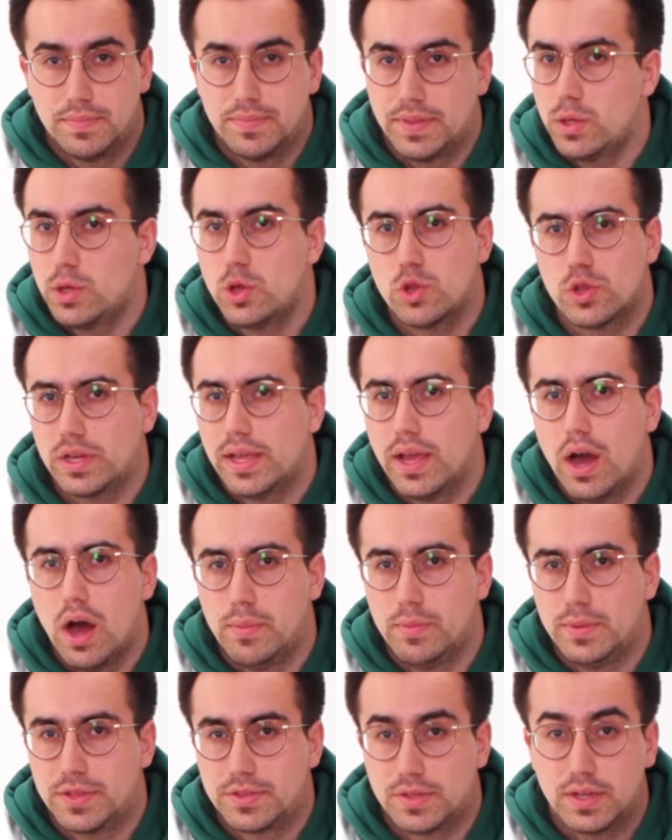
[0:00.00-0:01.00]
They're usually
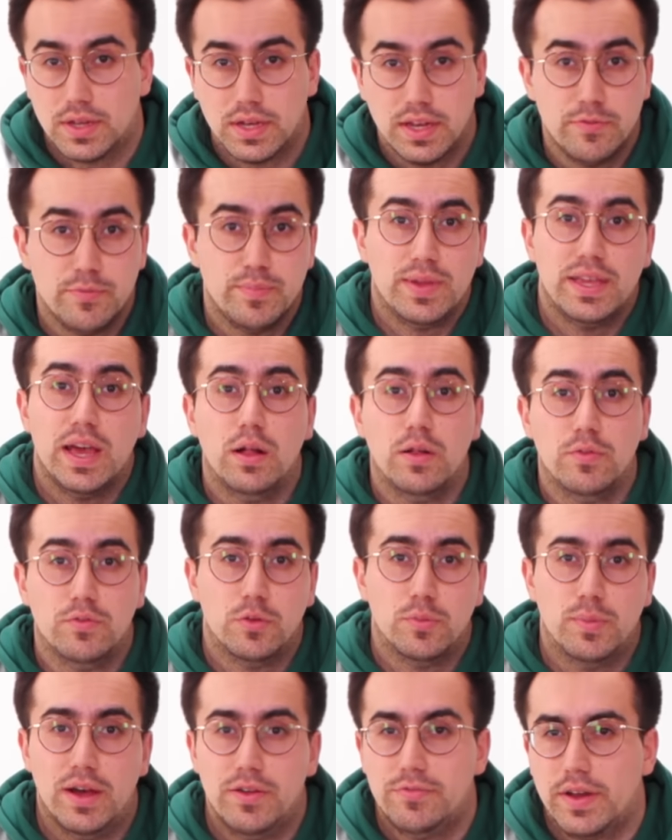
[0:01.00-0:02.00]
harmless and can even be
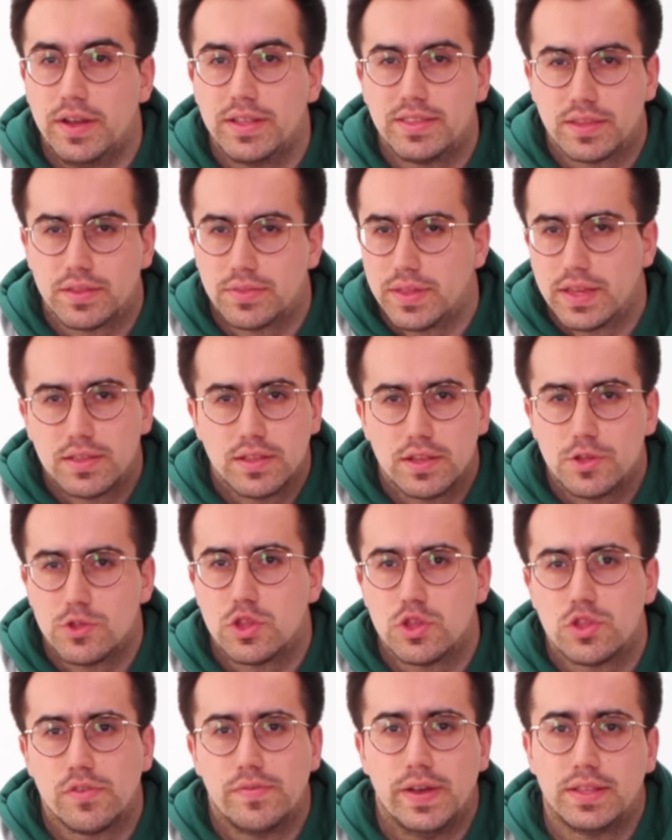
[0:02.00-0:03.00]
helpful by fighting things like
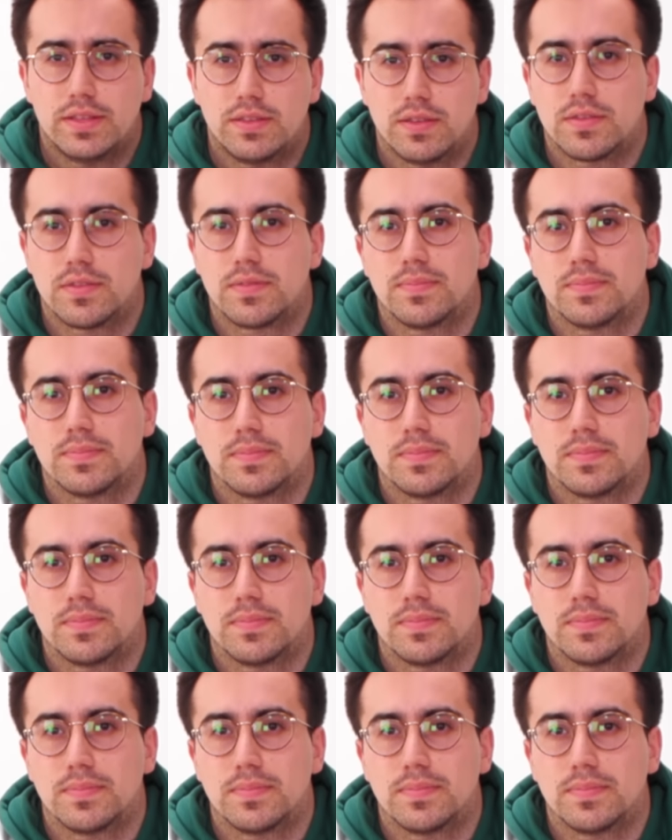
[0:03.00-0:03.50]
gingivitis.